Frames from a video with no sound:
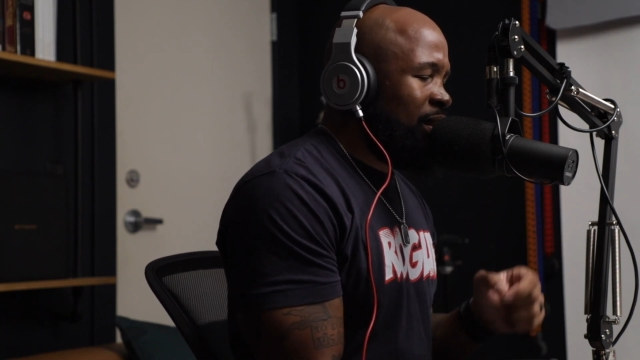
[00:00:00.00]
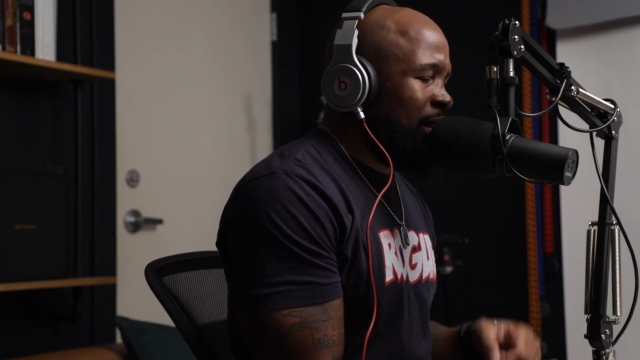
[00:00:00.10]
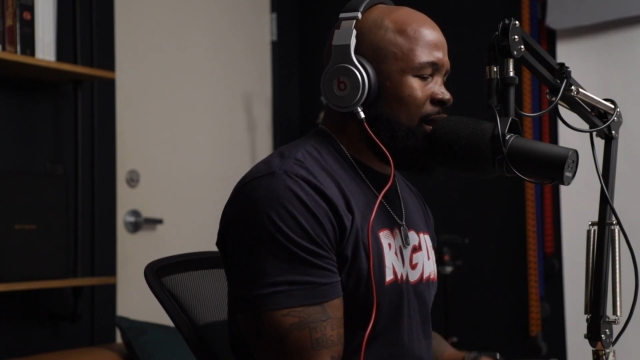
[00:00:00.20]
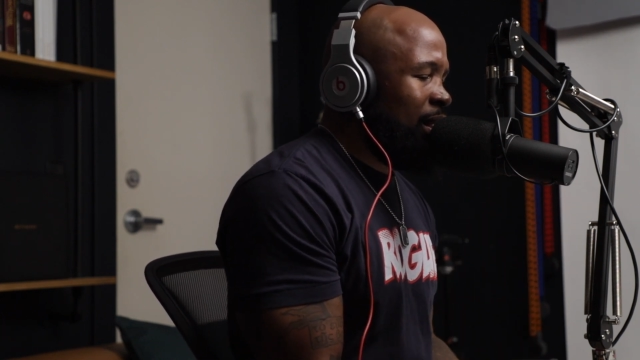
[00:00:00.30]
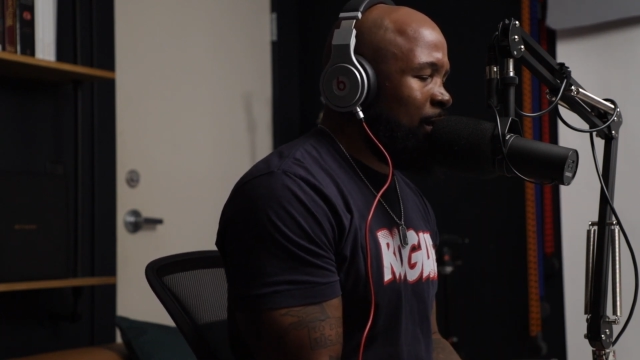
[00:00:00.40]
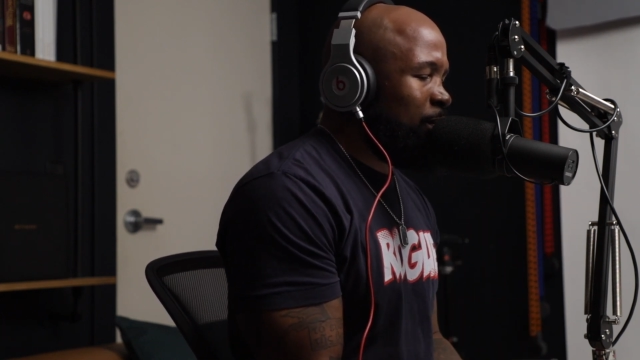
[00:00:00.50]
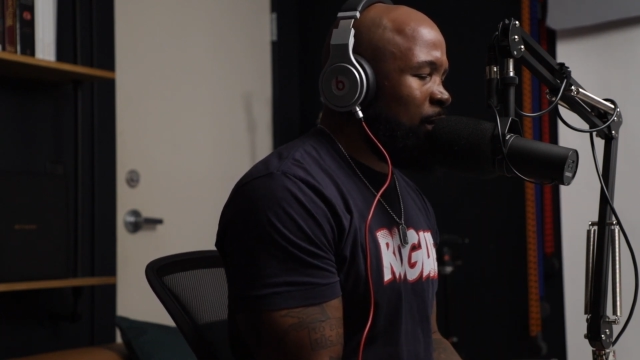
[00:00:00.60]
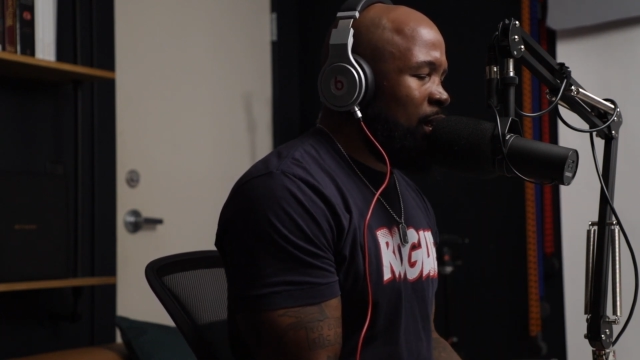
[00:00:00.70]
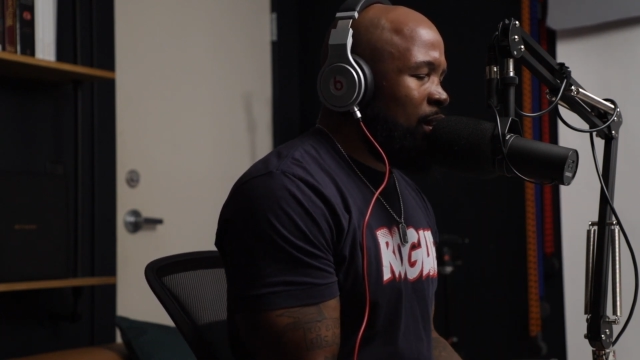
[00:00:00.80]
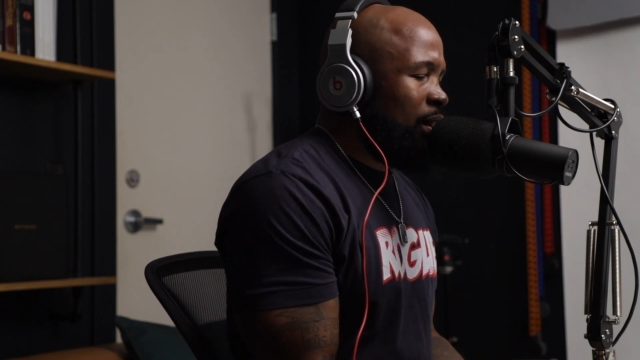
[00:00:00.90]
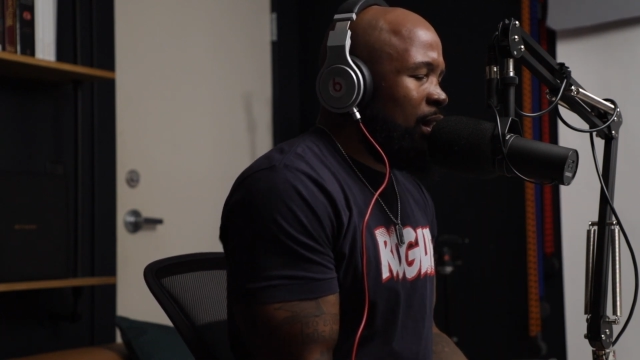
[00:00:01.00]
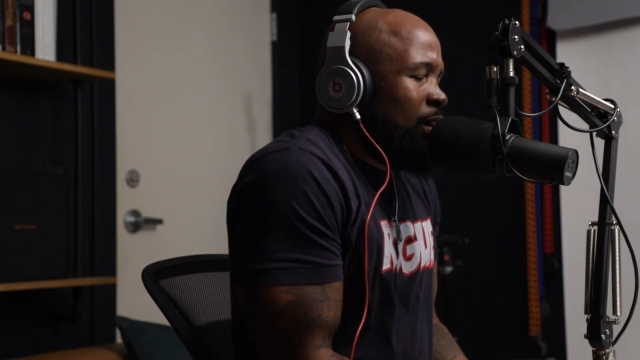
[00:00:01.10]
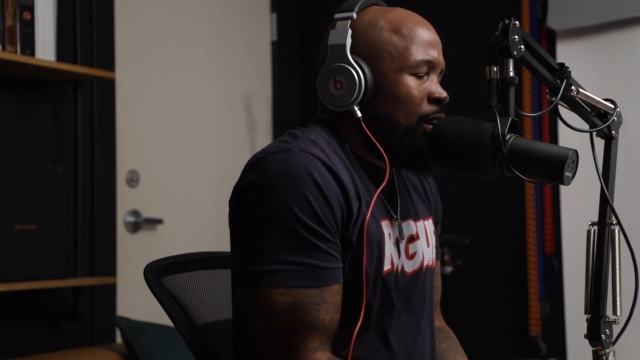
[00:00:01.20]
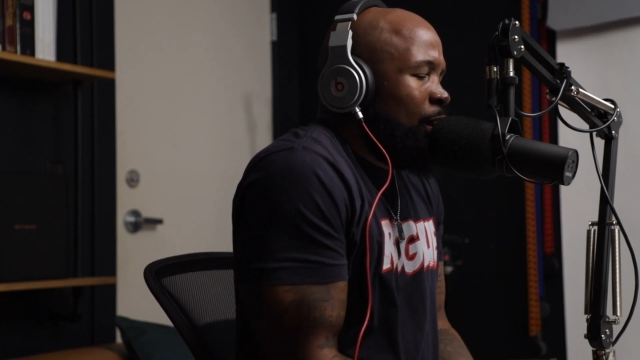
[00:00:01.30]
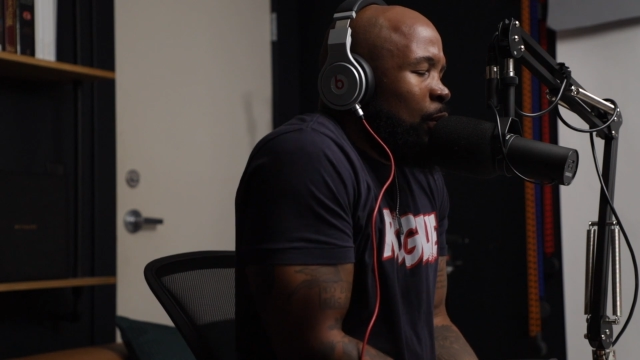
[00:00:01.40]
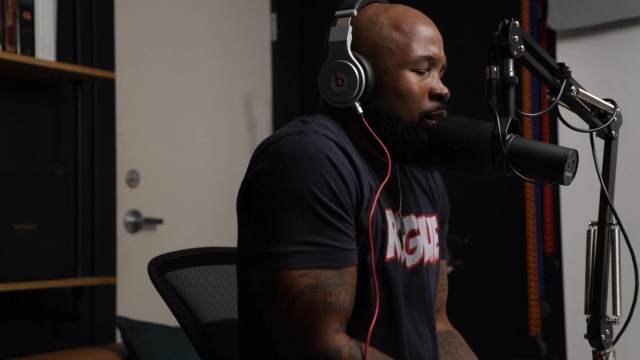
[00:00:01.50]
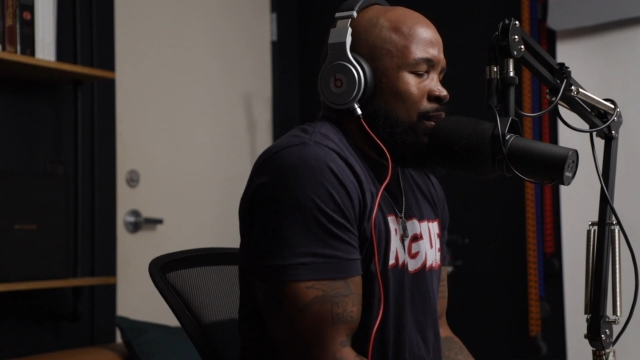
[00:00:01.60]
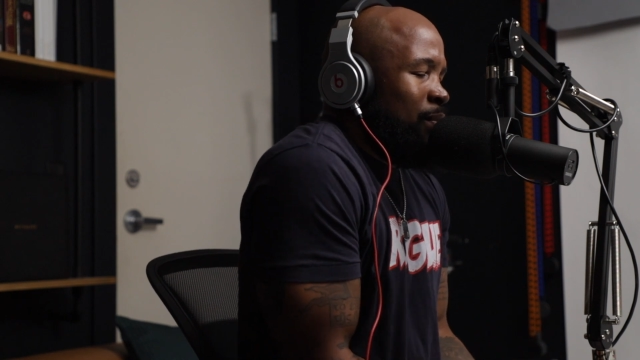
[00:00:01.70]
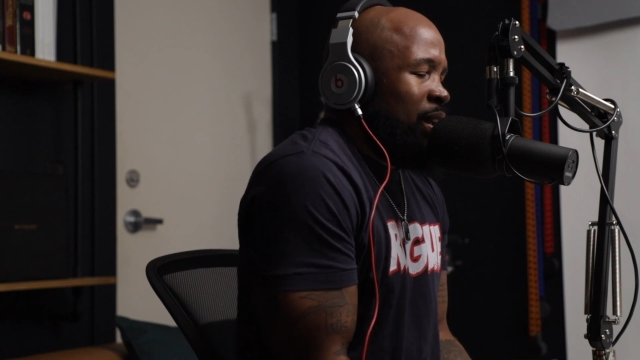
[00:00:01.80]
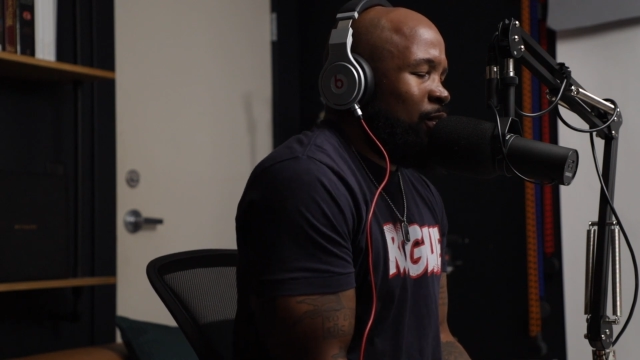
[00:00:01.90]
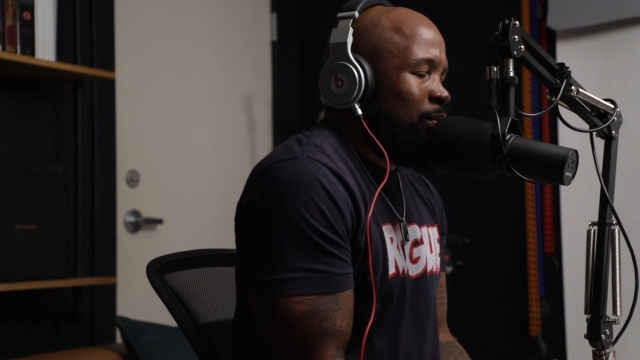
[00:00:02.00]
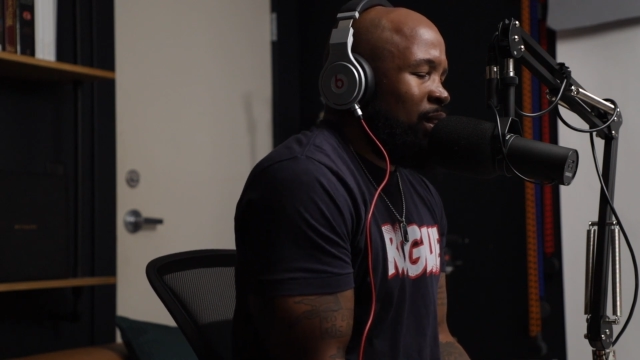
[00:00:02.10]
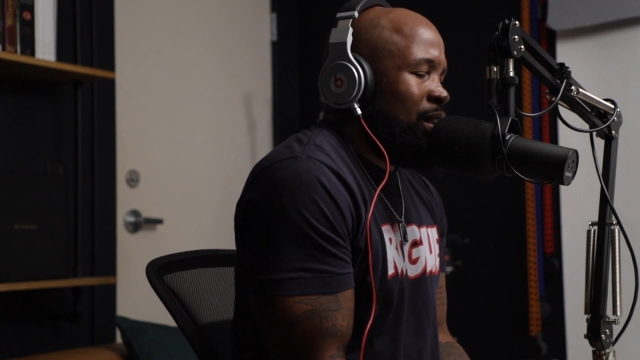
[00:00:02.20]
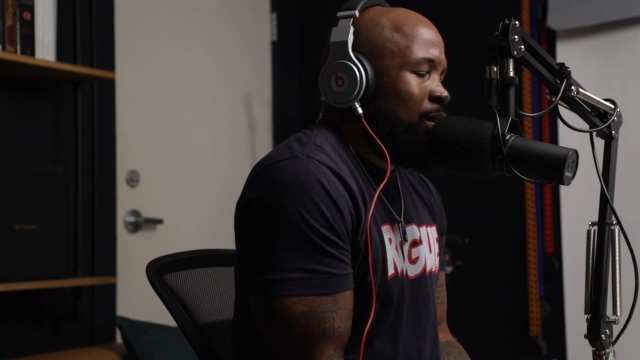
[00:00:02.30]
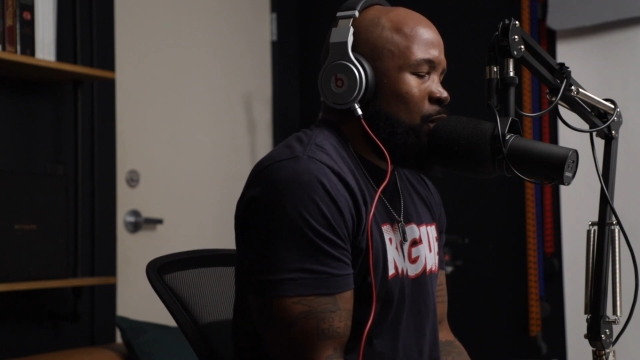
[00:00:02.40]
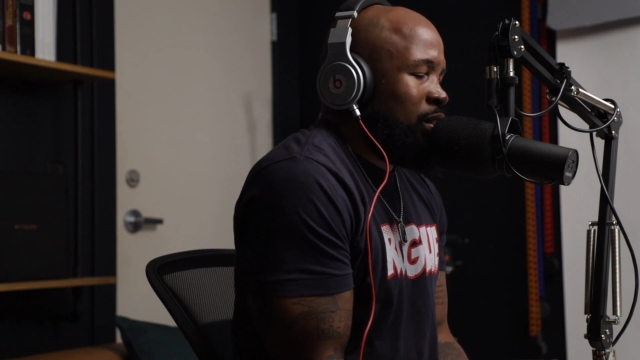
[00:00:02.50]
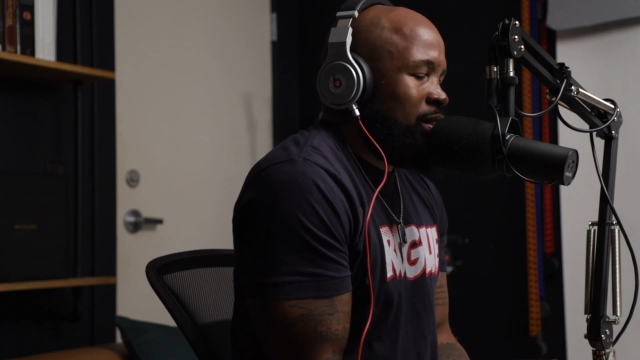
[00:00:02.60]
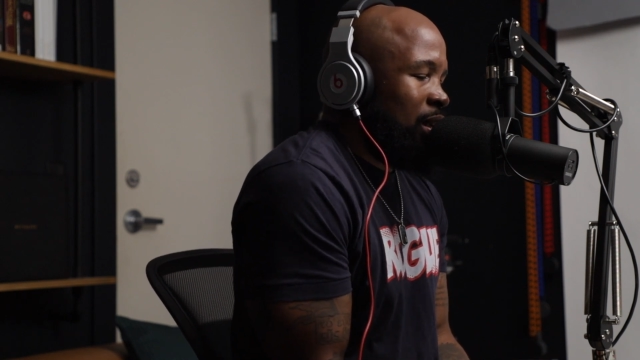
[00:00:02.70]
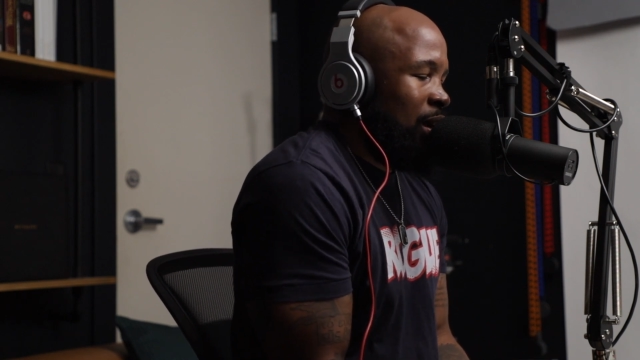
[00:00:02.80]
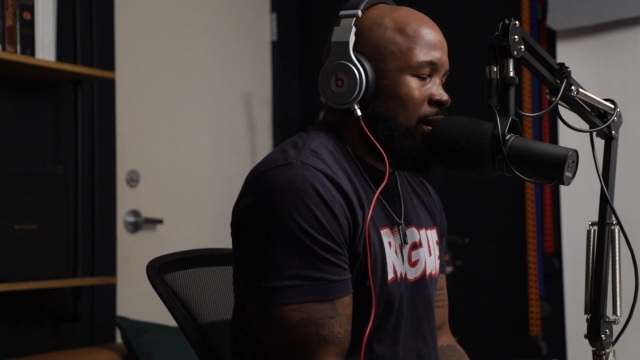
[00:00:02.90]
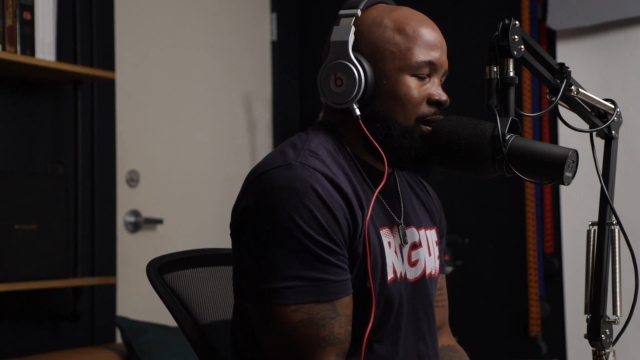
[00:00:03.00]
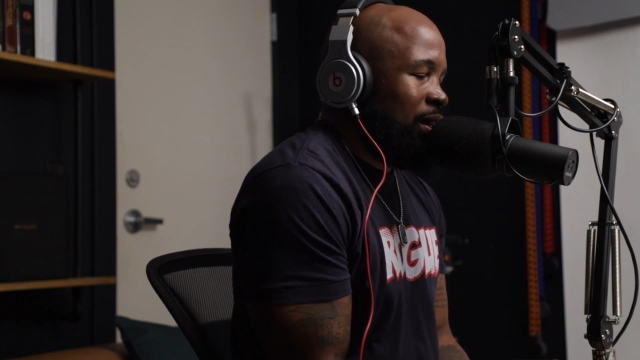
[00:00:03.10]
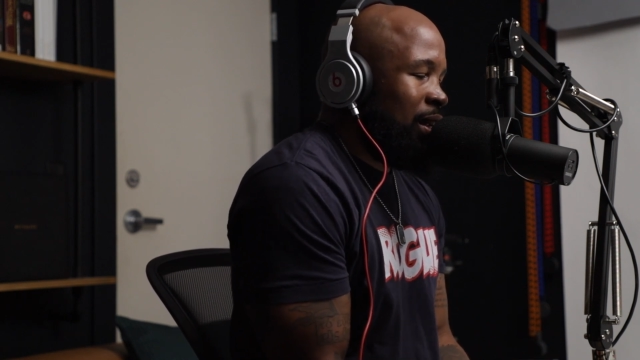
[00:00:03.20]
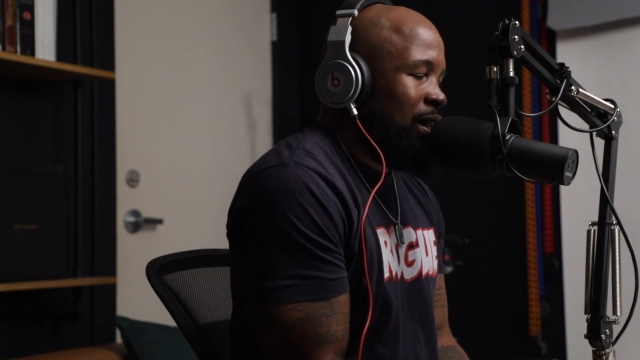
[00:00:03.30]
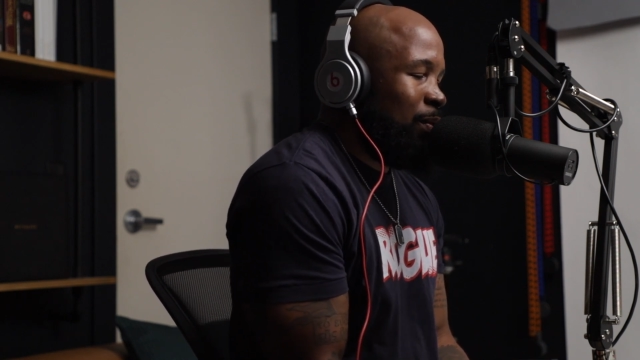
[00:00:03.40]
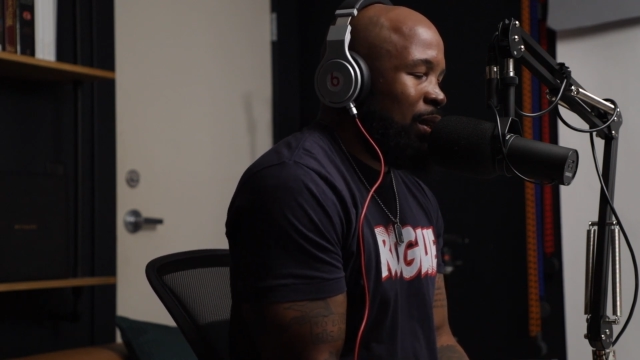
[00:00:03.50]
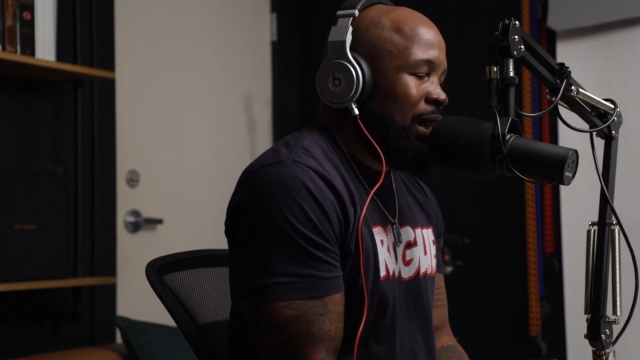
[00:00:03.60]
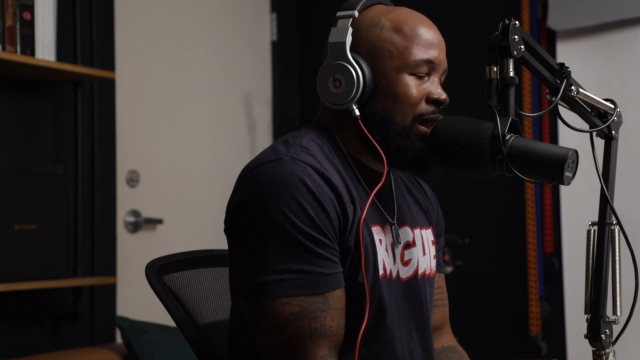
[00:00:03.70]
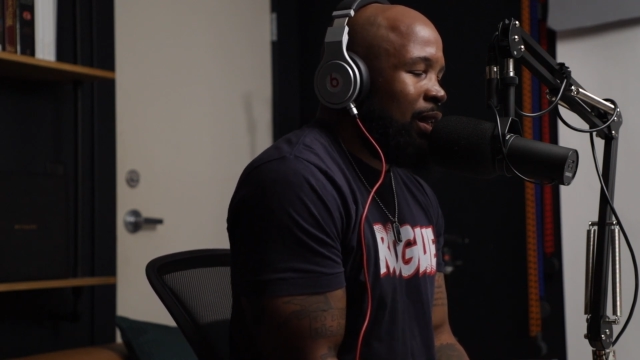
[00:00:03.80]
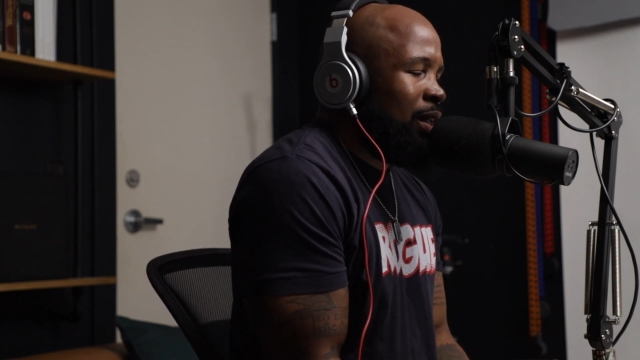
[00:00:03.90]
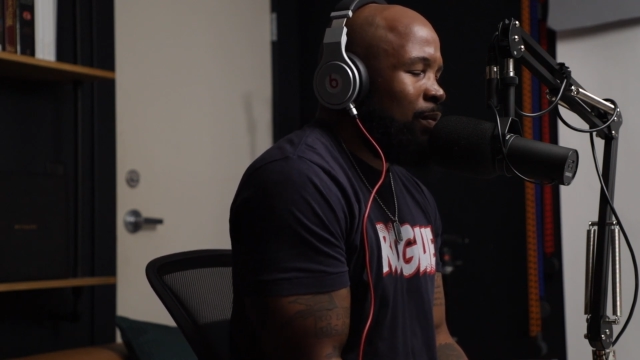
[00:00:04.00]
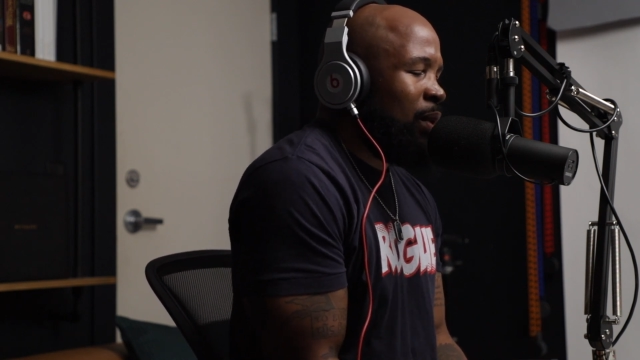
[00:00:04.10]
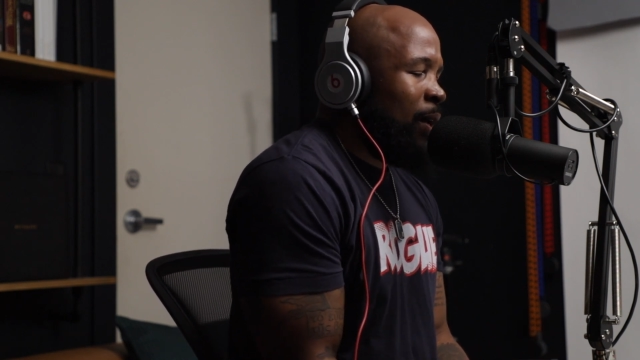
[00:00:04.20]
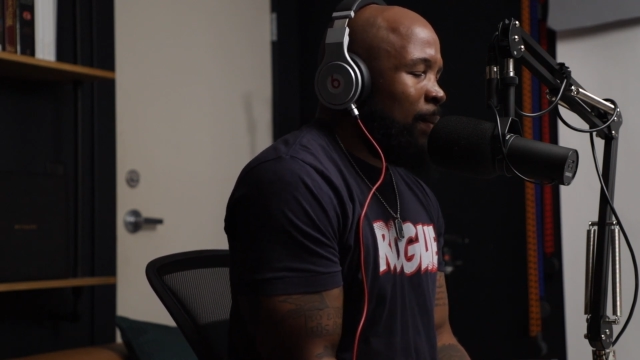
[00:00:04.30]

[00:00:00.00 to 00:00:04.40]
Let him then clothe the man whom the king wishes to honor, and let him lead him